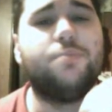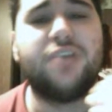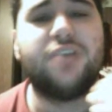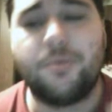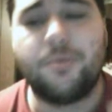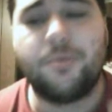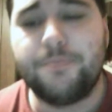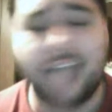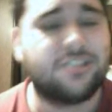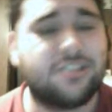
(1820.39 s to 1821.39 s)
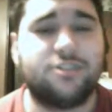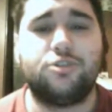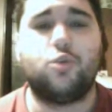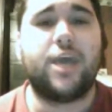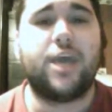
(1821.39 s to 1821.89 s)
you get back to
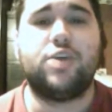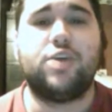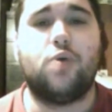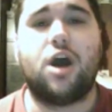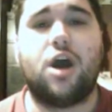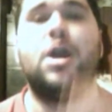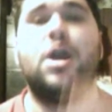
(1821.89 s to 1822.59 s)
the way you are.